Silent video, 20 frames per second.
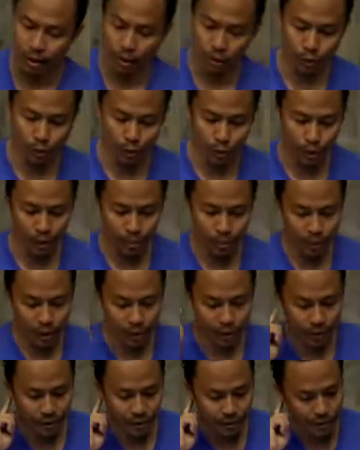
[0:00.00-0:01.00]
So
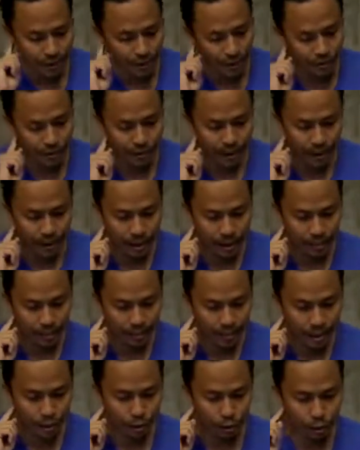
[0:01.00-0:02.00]
what we find out uh,
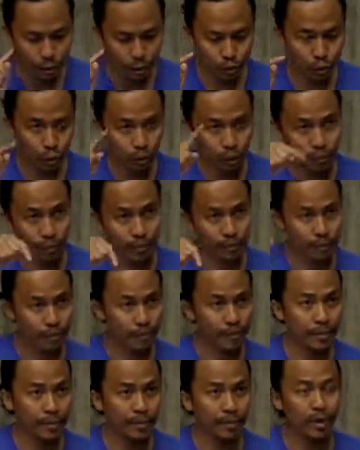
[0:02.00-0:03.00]
based also
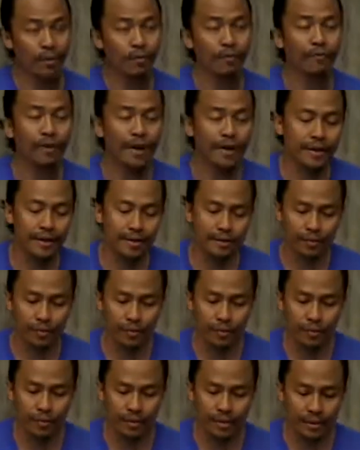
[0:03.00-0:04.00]
based on our findings,
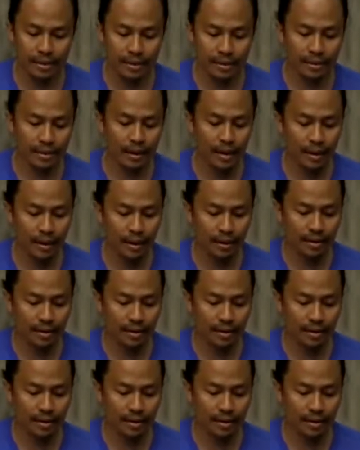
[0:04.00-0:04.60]
so this is,